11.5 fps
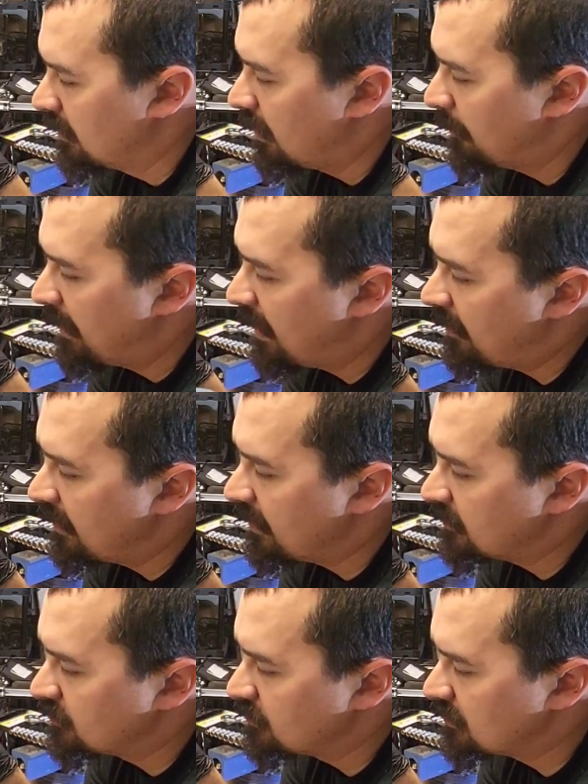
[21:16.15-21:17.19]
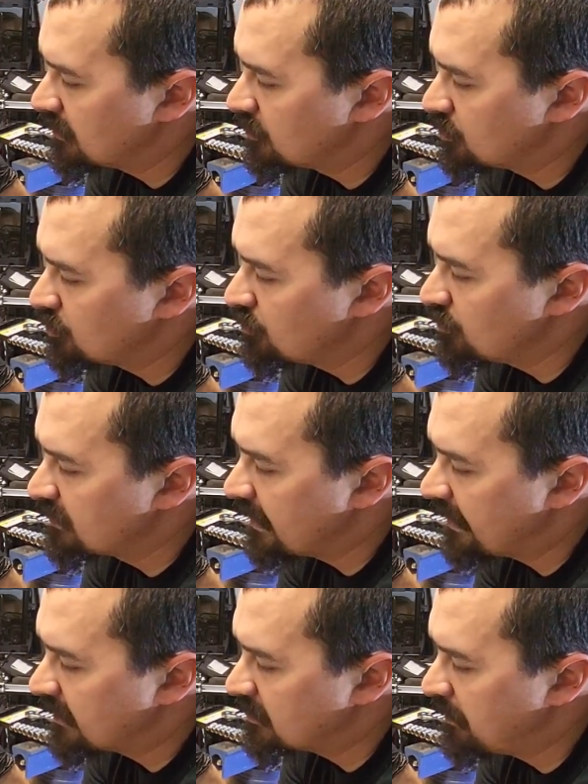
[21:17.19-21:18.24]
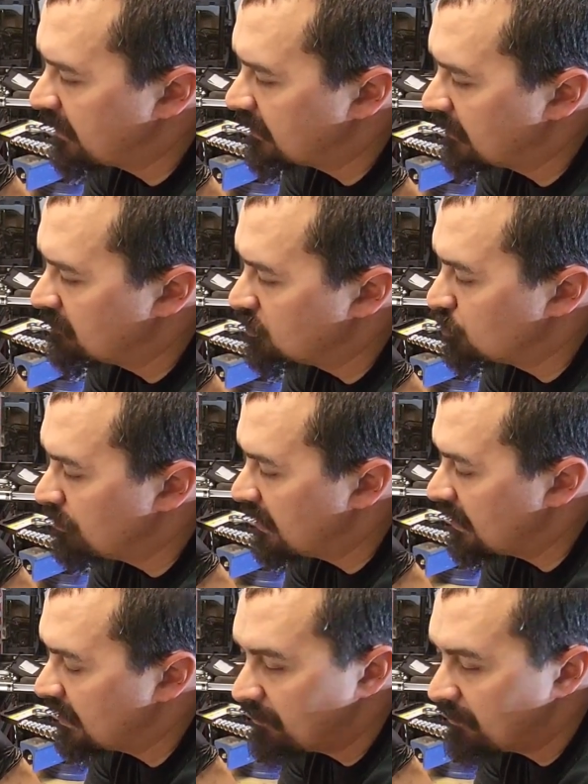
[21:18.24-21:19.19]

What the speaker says: about as true as I expect them to be.